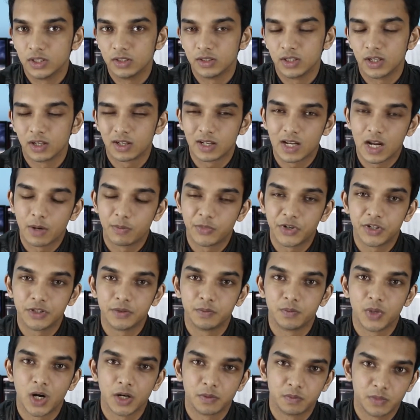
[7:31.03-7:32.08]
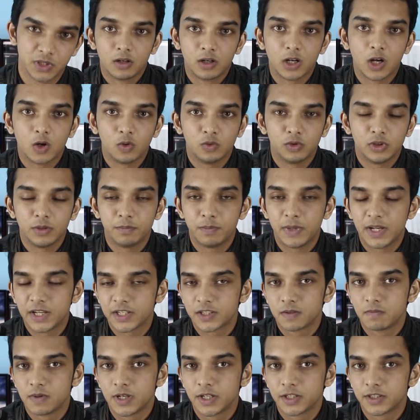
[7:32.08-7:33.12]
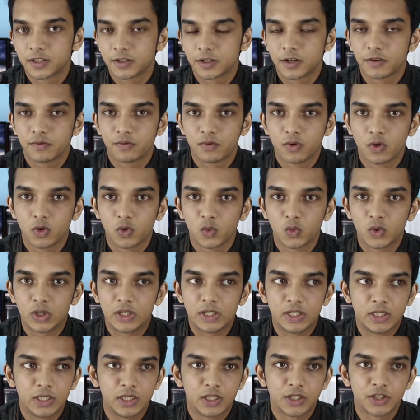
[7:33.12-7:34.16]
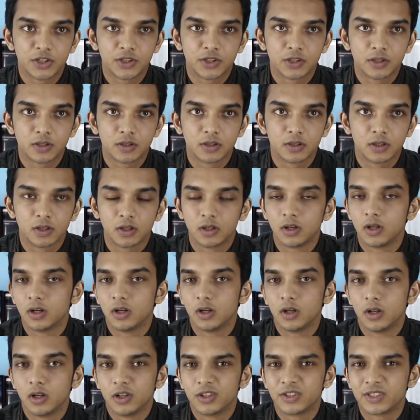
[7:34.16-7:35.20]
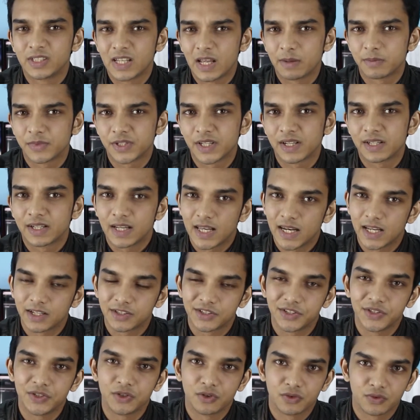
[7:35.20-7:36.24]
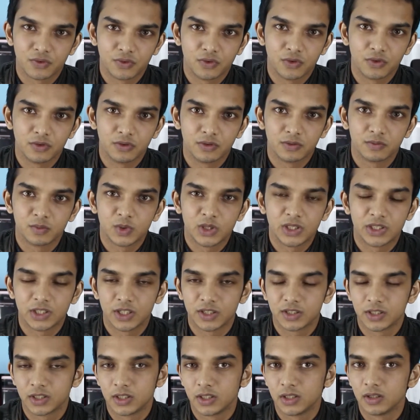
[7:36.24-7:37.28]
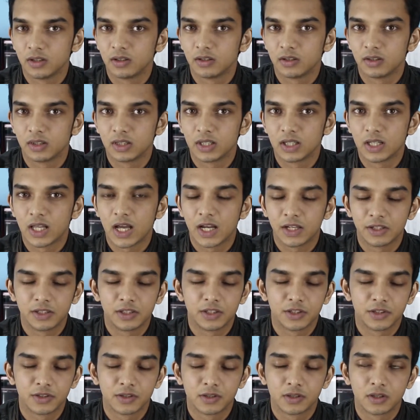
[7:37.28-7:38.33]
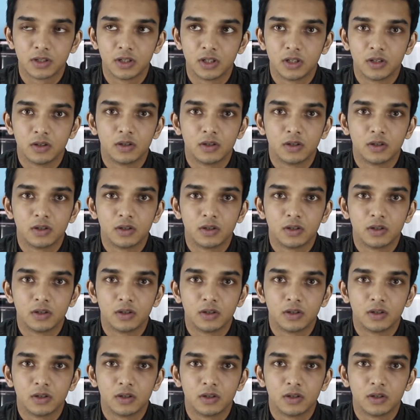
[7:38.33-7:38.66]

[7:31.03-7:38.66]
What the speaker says: in their camera department. Now, the best big screen phone is Samsung Galaxy Note 4. It has a nice